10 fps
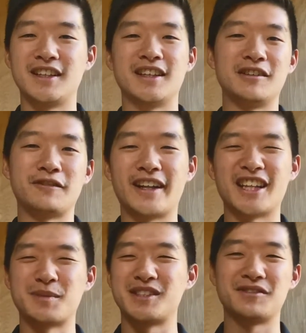and you find
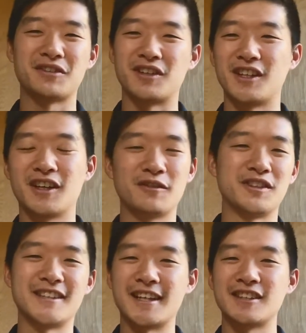that specific video, if you
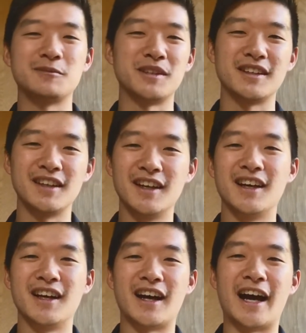send that to me,
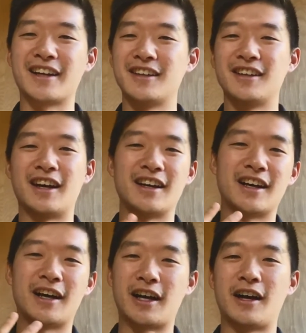
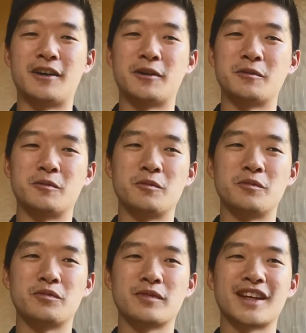I'll
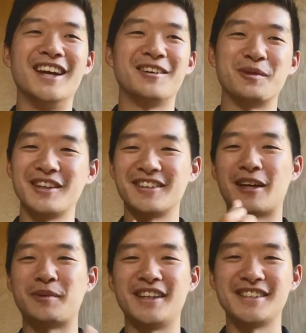relearn
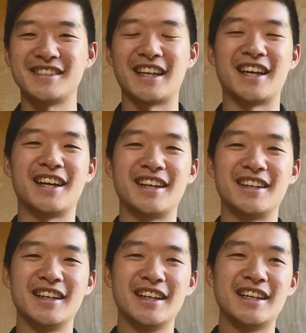that piece and
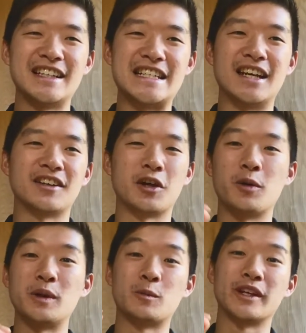
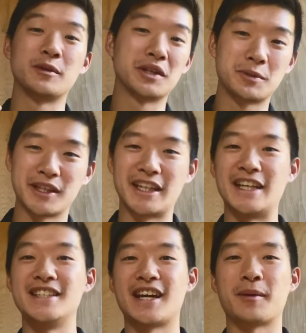go really
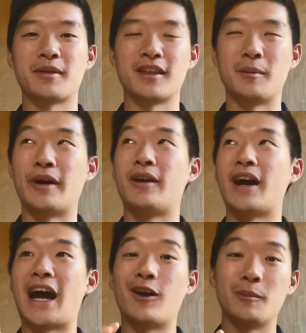in depth about
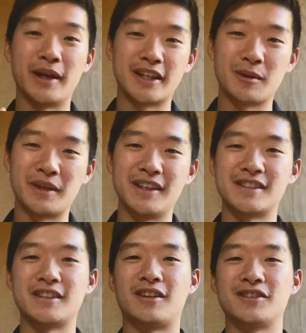how I made that piece,
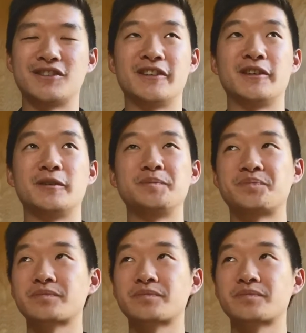and also